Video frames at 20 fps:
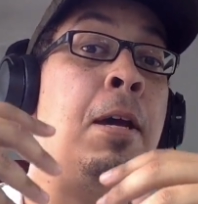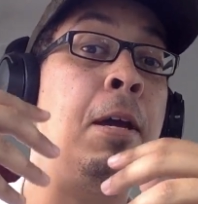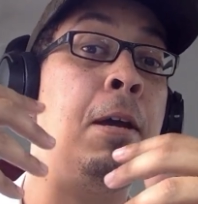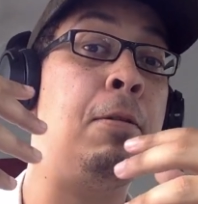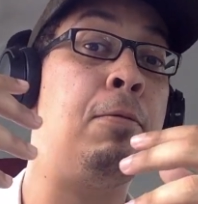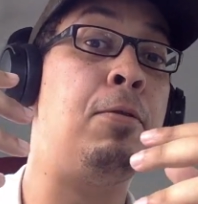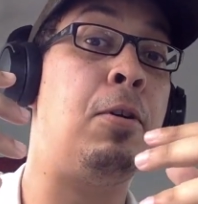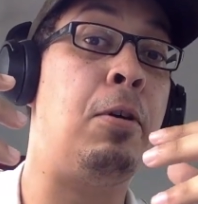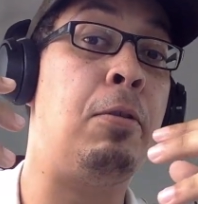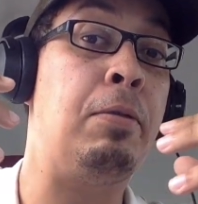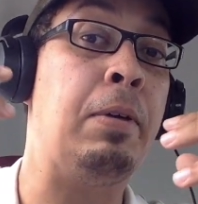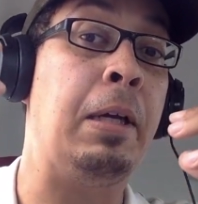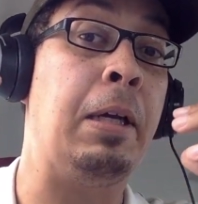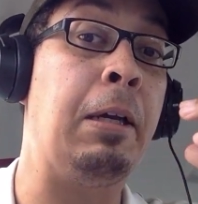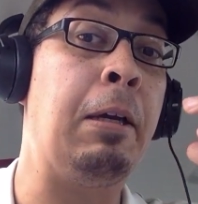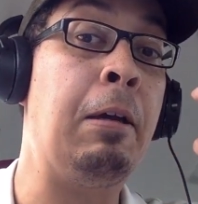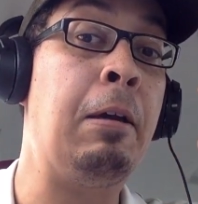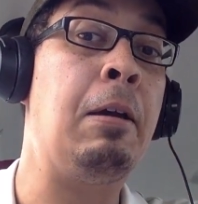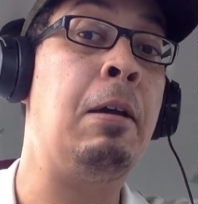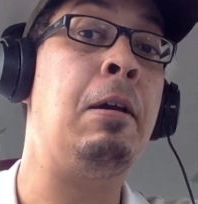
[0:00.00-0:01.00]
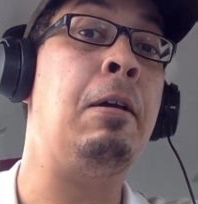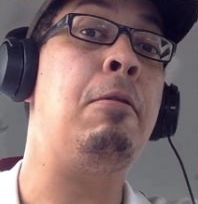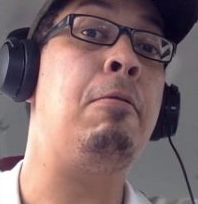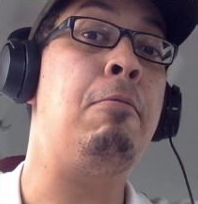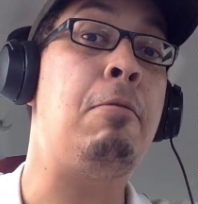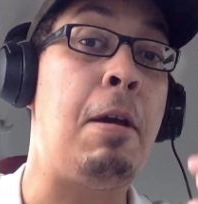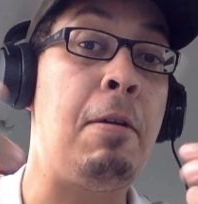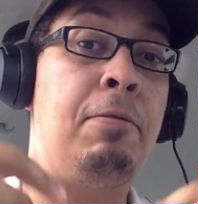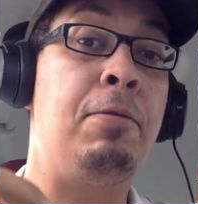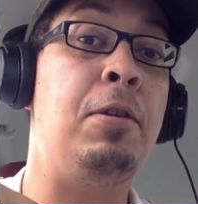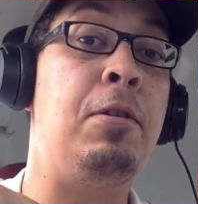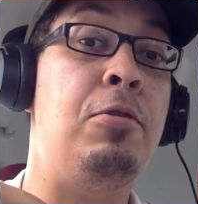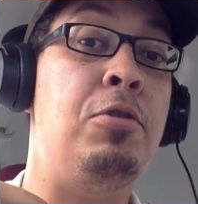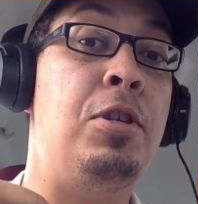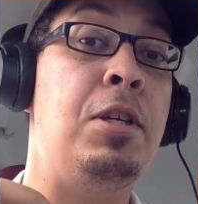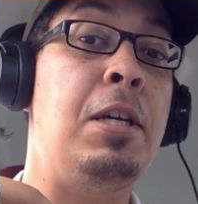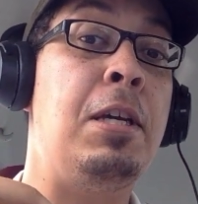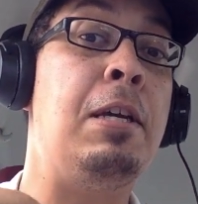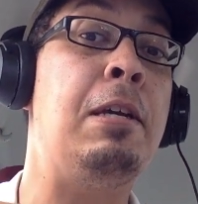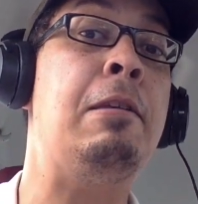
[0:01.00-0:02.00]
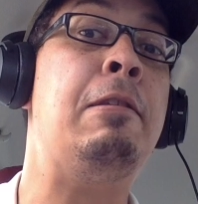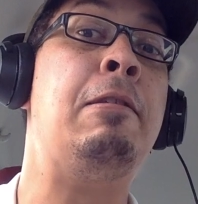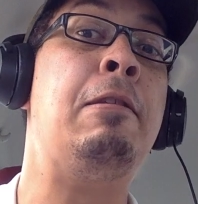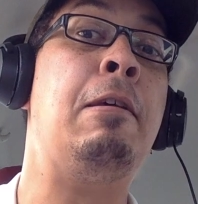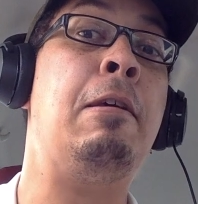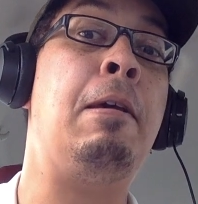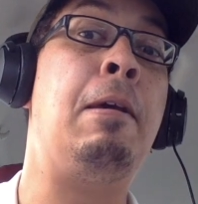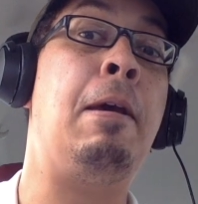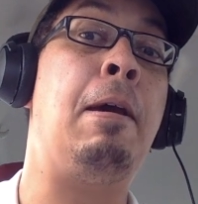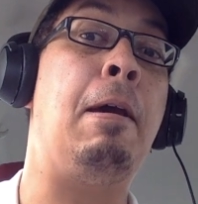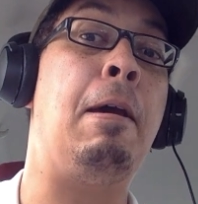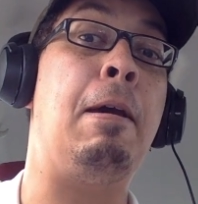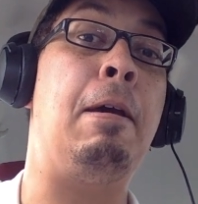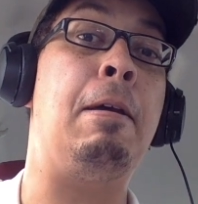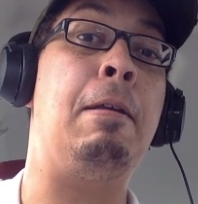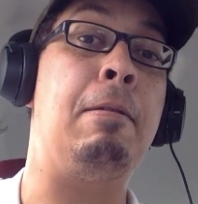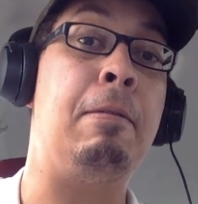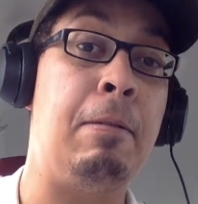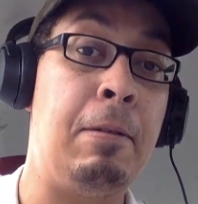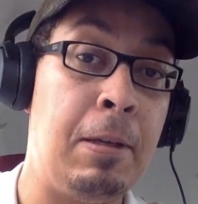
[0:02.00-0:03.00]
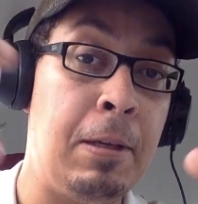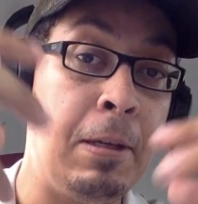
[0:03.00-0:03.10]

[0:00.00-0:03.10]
involving refugees and